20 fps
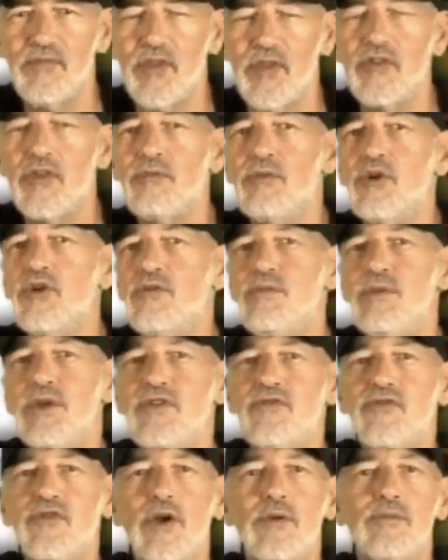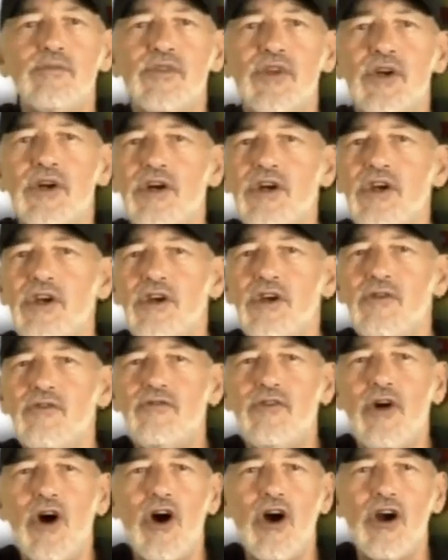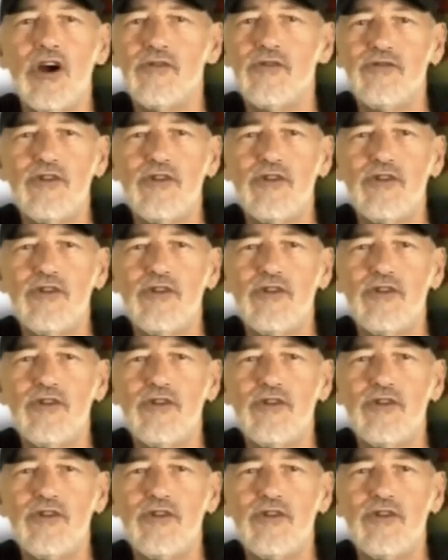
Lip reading: The movement from the far,